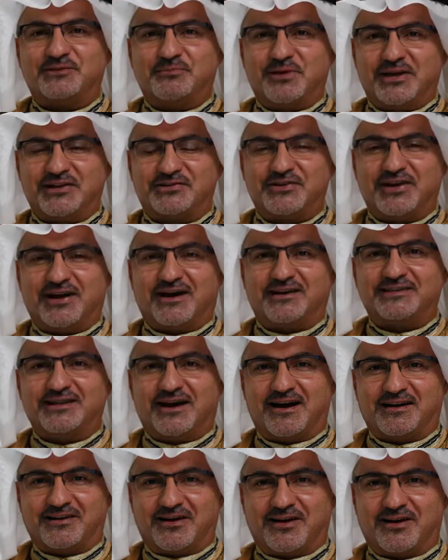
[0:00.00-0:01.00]
at
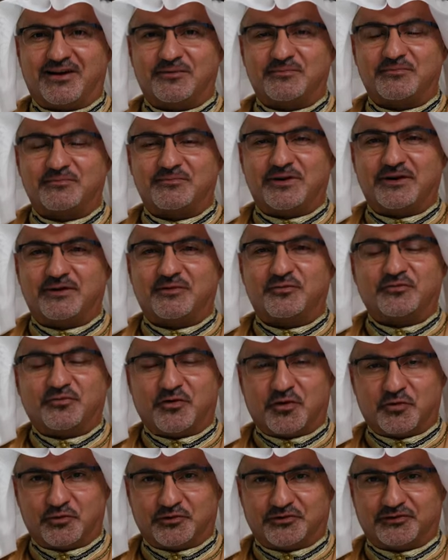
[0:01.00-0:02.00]

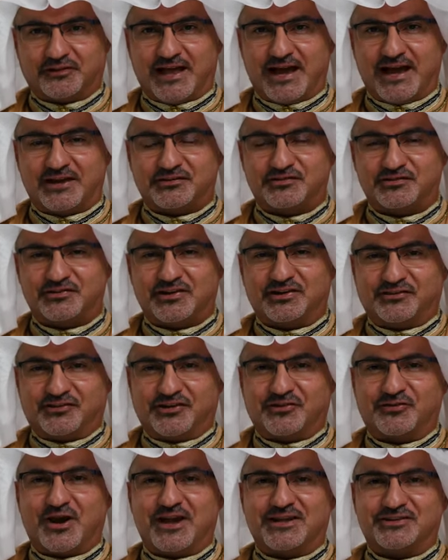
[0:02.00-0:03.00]

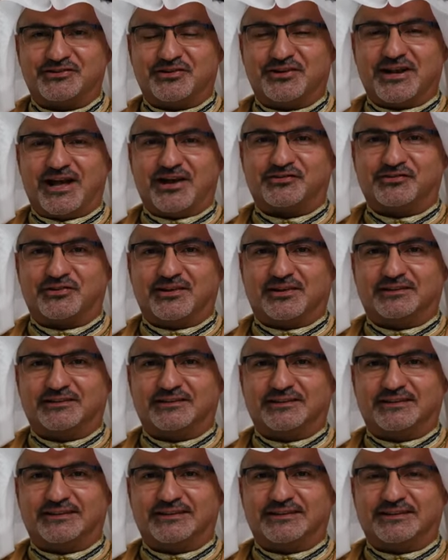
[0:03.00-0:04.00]
patreon.com/Sira
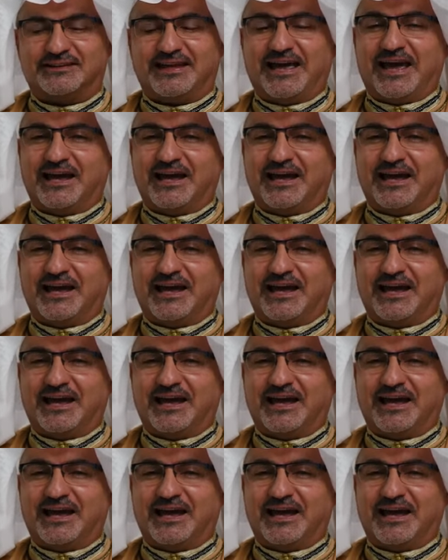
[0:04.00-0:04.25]
International.